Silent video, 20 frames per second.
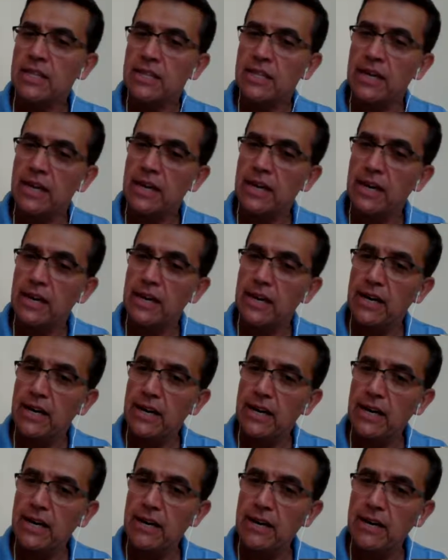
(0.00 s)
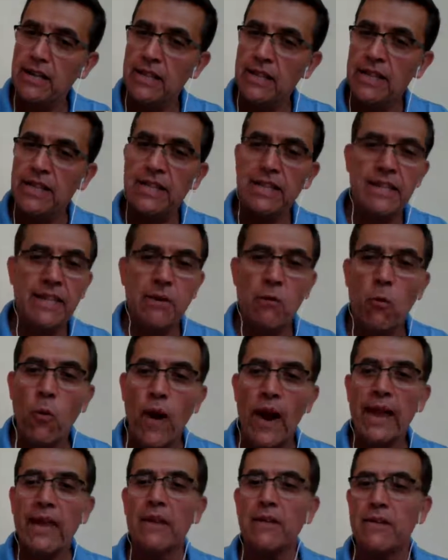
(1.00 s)
the
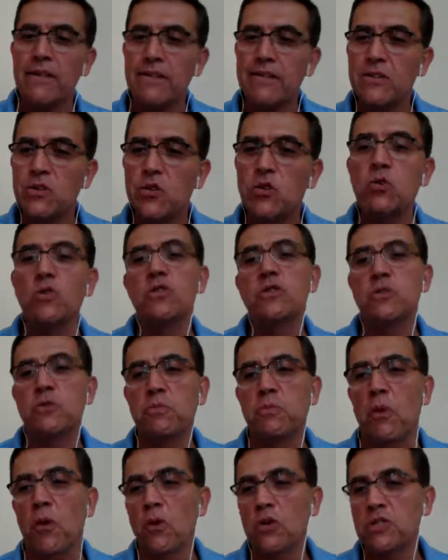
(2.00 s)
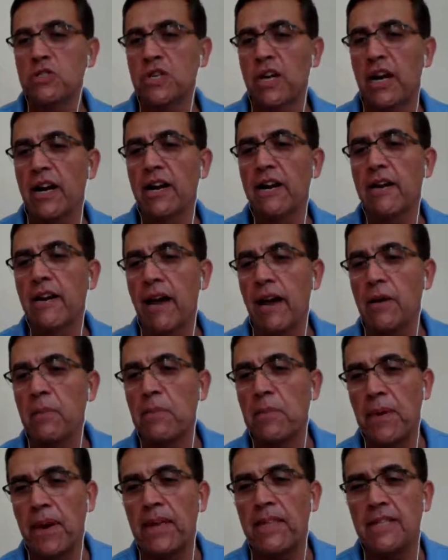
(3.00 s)
way youth sports are
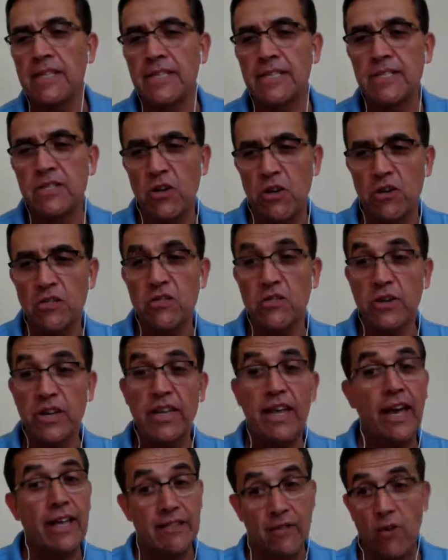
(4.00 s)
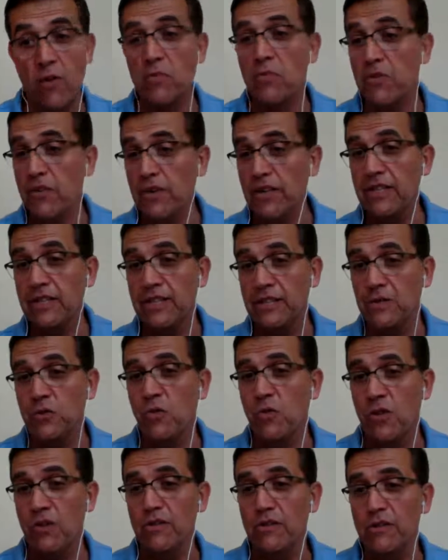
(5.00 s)
played in this country and hopefully in this
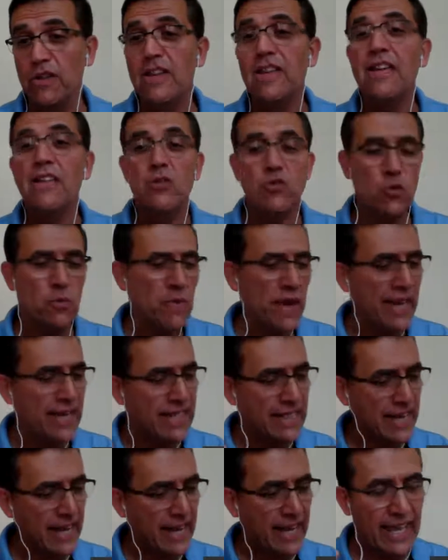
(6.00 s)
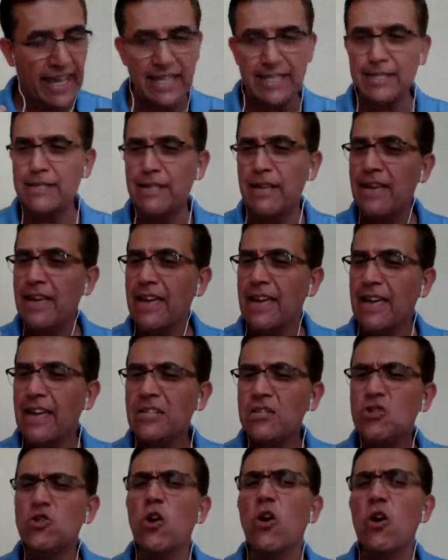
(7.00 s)
world, to make the kids
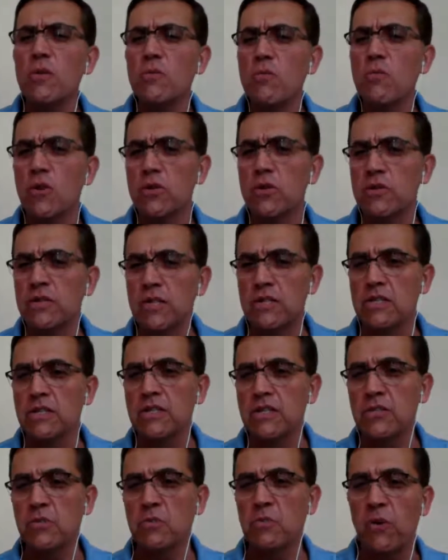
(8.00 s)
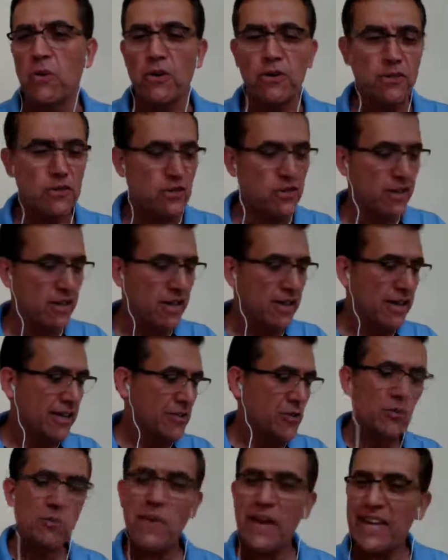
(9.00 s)
enjoy more the sports,
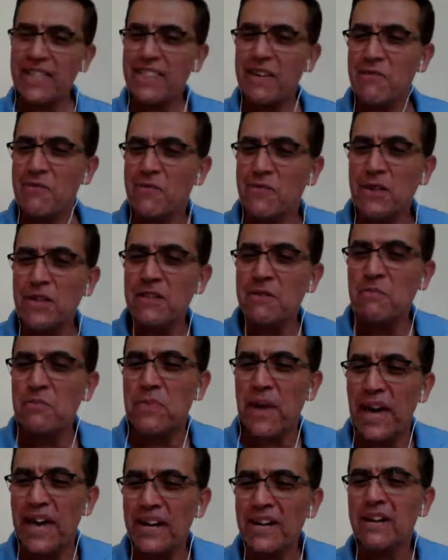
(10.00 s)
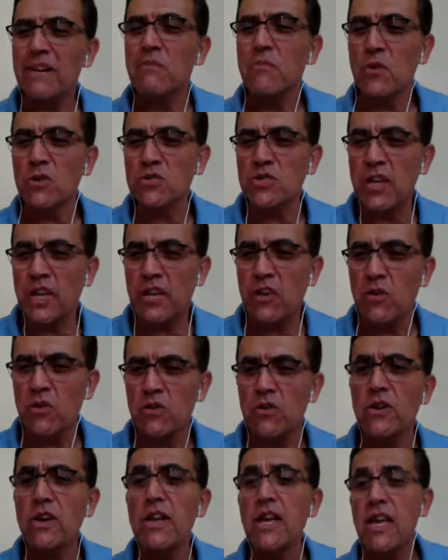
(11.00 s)
to make them feel better and more
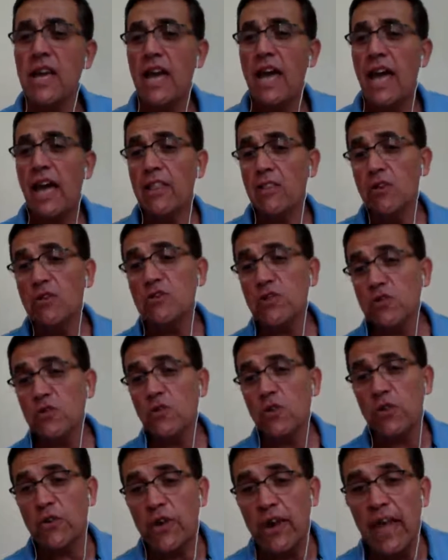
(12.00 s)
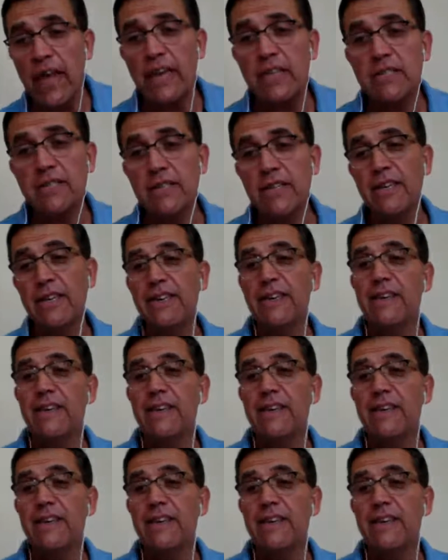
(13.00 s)
secure, and also to create